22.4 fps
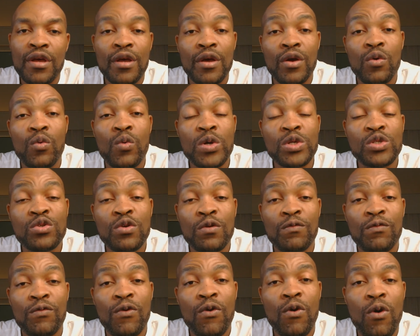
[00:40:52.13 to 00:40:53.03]
Question
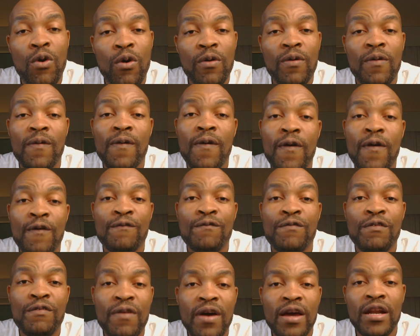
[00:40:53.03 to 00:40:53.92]
4.
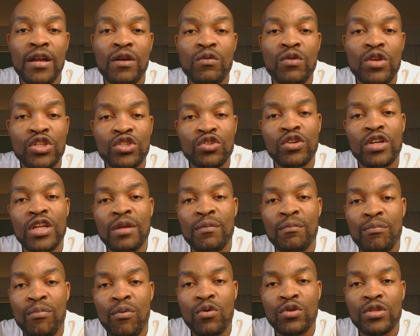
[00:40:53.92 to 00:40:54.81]
FIFA regulation
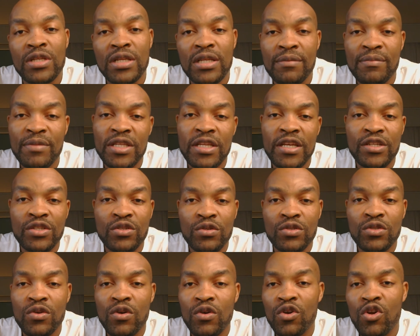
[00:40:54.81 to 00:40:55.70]
impose
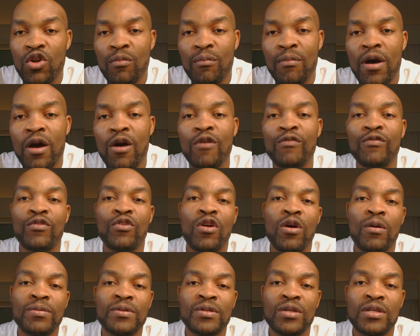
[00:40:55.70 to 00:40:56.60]
limitations on number of
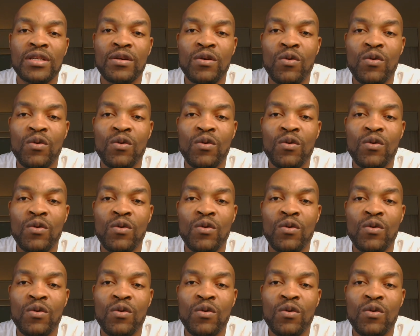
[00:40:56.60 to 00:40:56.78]
clubs